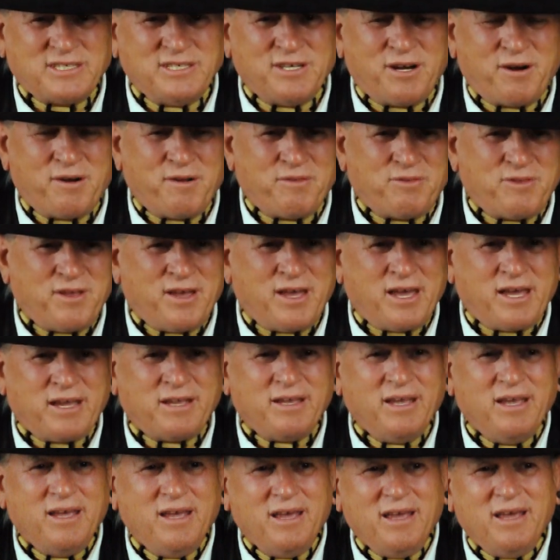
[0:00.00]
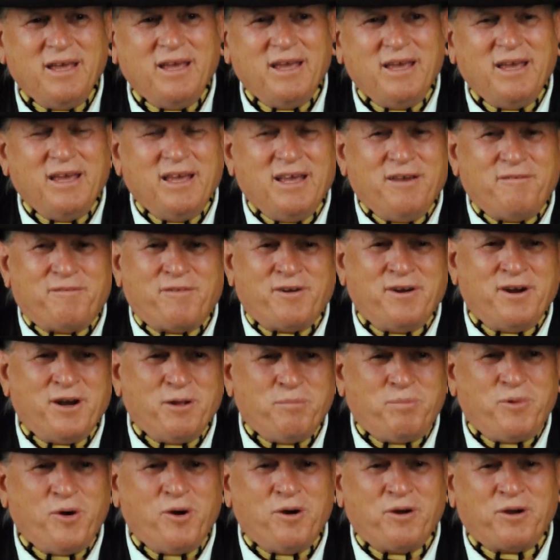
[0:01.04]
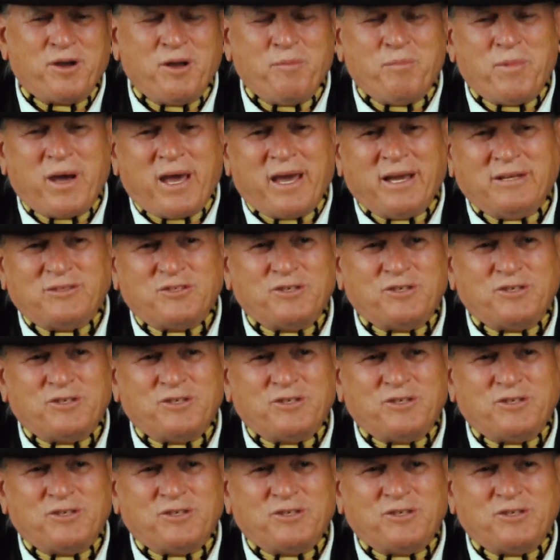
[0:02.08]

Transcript: and everything for any pogey bait.